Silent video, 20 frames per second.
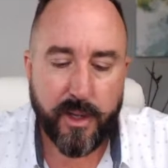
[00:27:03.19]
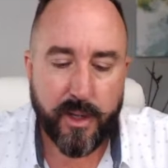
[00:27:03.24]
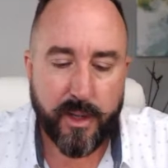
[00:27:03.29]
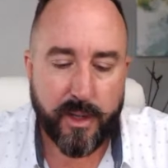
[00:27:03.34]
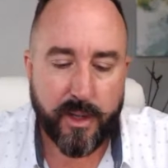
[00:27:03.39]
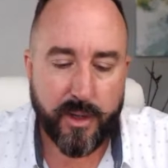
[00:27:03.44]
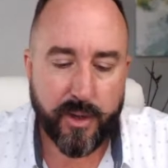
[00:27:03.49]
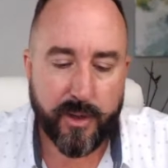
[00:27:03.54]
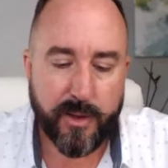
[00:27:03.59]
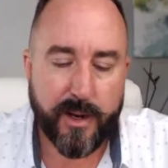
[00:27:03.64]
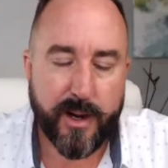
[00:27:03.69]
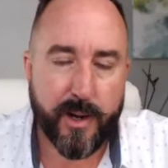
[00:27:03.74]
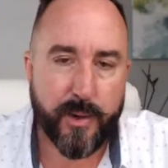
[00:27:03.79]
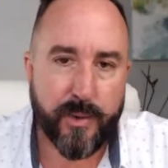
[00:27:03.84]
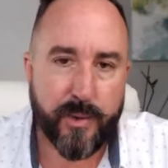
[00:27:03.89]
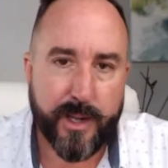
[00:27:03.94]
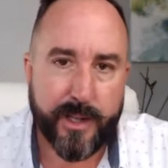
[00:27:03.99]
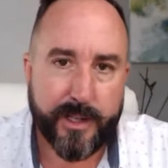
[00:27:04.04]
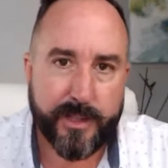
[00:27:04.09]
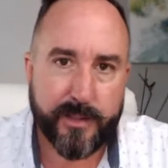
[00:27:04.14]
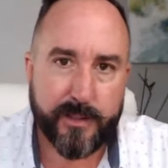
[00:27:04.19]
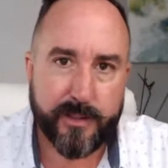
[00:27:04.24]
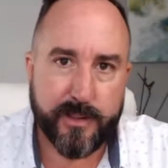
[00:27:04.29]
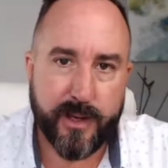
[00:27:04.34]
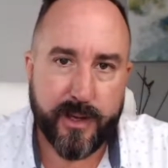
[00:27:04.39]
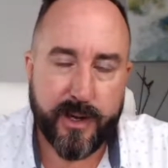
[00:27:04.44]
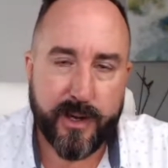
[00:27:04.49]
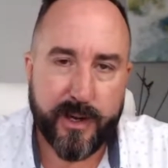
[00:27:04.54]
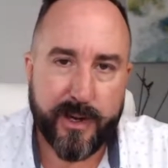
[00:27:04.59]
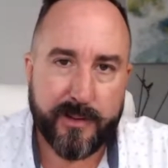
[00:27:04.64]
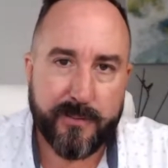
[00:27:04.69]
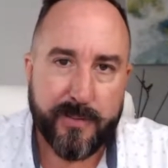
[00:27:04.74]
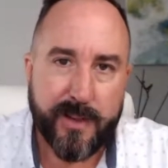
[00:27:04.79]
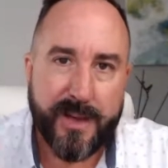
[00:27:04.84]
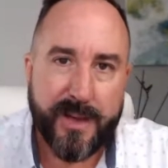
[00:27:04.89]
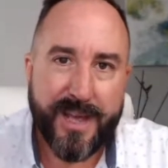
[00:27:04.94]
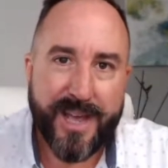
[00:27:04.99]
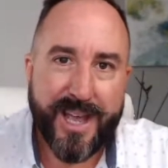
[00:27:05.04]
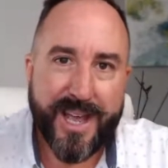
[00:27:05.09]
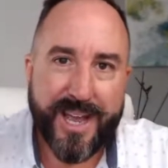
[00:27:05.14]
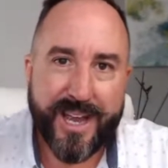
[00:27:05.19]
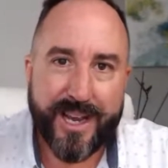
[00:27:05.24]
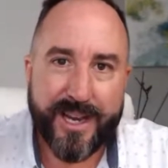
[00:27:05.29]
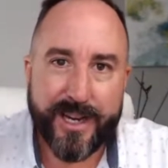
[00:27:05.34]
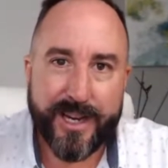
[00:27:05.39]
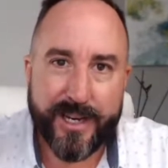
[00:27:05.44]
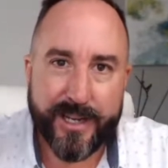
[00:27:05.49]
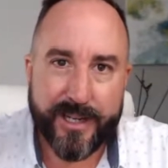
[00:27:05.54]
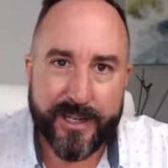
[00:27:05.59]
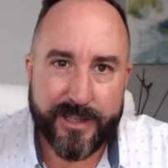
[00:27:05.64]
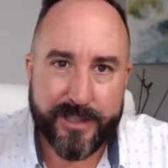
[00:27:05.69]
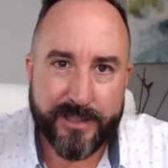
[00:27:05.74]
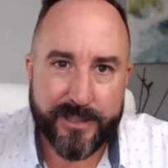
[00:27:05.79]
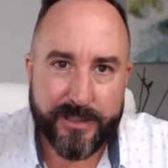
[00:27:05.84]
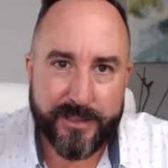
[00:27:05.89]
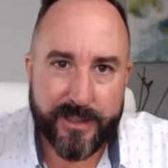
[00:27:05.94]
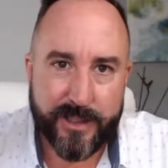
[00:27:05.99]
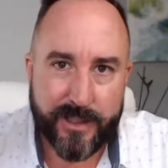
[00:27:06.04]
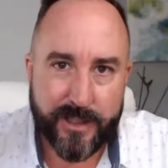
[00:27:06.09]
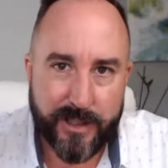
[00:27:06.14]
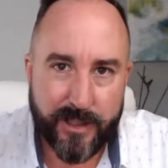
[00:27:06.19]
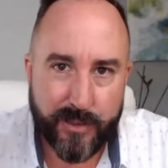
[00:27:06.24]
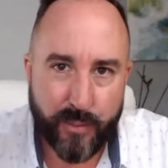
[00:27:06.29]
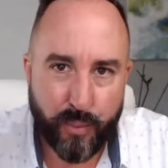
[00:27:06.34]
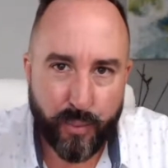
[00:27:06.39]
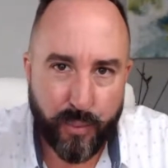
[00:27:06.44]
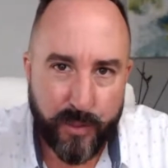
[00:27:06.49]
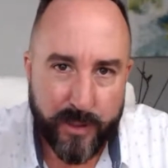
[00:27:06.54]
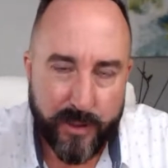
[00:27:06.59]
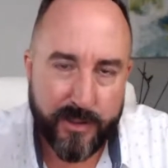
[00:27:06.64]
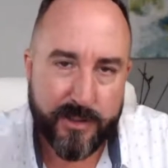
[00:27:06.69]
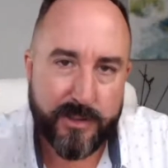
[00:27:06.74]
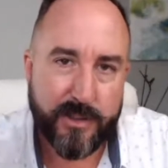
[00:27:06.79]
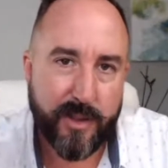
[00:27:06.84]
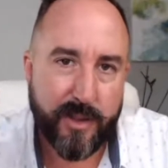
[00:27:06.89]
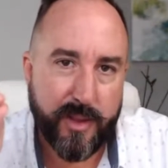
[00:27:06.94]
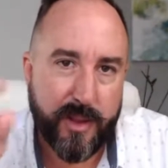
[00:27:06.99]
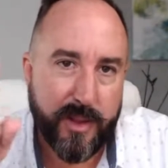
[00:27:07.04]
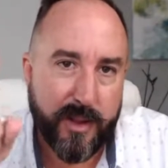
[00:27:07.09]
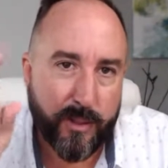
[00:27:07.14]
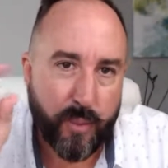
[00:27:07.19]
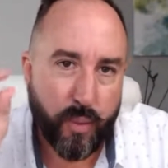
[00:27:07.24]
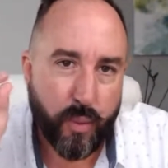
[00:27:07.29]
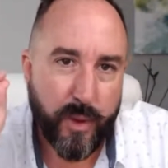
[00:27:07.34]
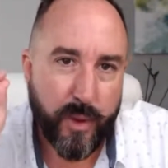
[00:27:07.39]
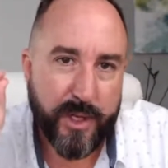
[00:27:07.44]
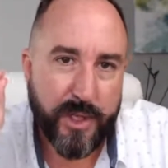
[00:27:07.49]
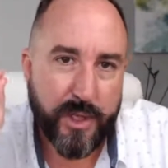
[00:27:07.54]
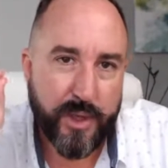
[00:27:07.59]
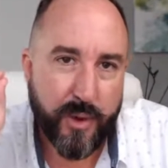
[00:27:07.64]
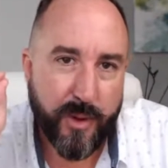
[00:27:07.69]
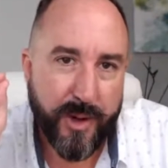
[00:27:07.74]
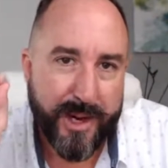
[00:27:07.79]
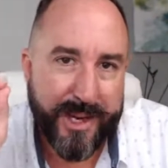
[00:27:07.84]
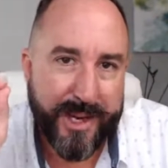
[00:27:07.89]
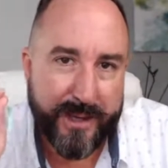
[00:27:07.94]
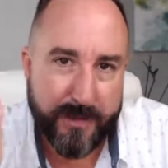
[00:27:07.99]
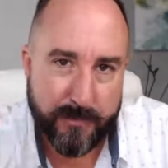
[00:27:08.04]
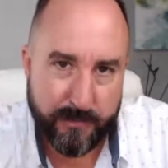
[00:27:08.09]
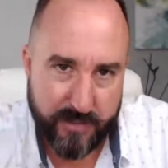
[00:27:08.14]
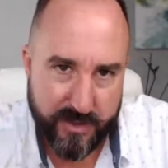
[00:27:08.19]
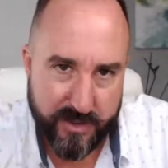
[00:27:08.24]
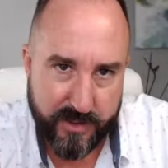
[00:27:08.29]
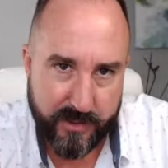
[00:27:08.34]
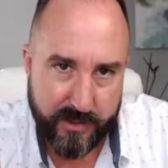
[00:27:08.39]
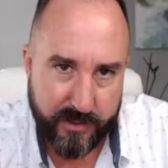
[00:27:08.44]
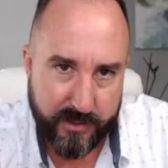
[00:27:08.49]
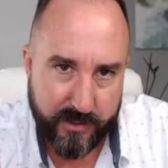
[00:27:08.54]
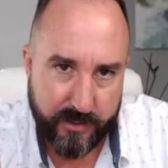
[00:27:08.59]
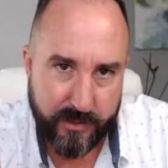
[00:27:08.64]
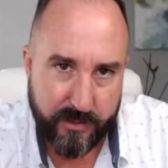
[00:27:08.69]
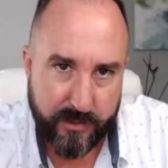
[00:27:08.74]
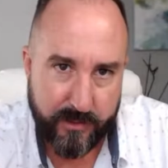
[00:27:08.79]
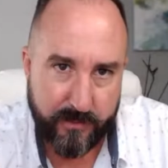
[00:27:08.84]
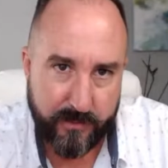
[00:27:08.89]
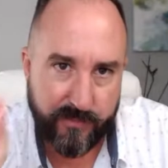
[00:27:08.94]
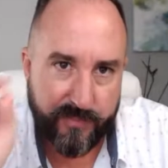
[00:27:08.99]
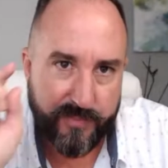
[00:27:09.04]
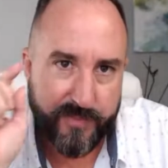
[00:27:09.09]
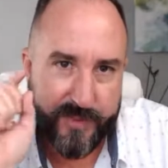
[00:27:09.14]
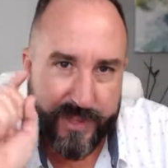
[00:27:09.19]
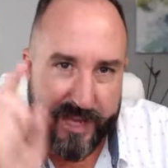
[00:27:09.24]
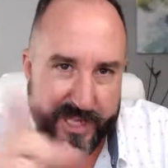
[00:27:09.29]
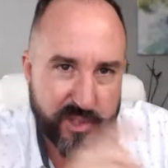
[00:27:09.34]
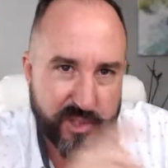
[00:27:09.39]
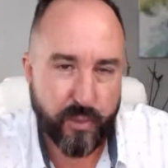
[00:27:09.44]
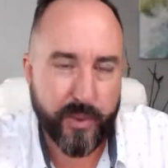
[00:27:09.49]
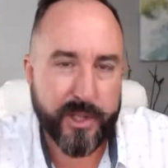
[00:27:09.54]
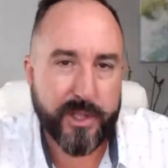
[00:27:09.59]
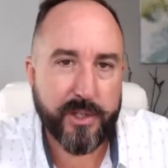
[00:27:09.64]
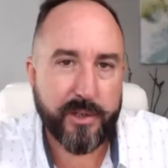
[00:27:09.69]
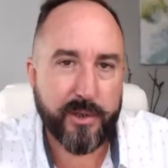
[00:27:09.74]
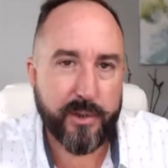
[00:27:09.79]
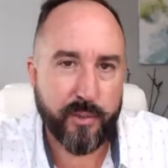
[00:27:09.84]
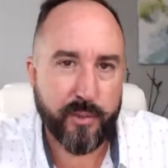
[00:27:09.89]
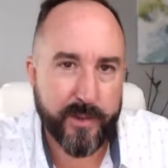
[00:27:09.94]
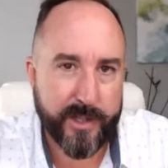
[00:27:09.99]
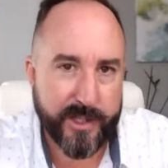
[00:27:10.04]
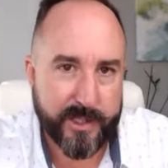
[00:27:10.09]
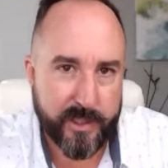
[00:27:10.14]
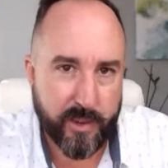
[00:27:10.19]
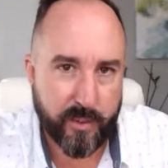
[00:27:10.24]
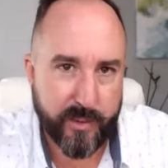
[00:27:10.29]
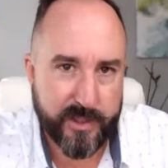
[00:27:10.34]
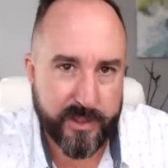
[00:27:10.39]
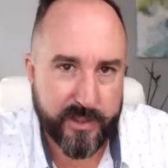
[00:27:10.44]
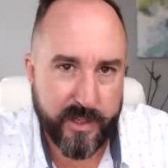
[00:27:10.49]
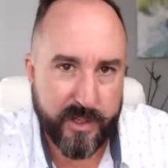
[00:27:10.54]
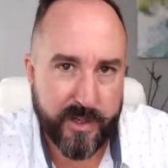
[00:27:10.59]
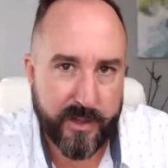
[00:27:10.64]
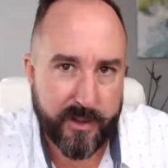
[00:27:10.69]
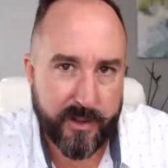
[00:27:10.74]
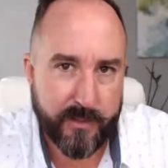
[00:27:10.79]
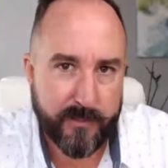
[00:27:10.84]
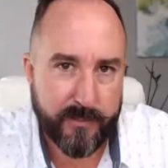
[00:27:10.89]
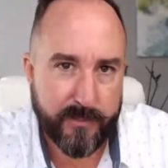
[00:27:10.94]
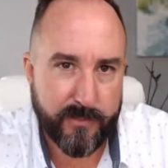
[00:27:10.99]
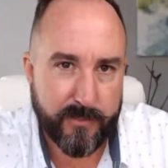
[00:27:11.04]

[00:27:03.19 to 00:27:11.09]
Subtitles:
You're not ready to die. And here's the thing. When you're empty, that's when you need to retire.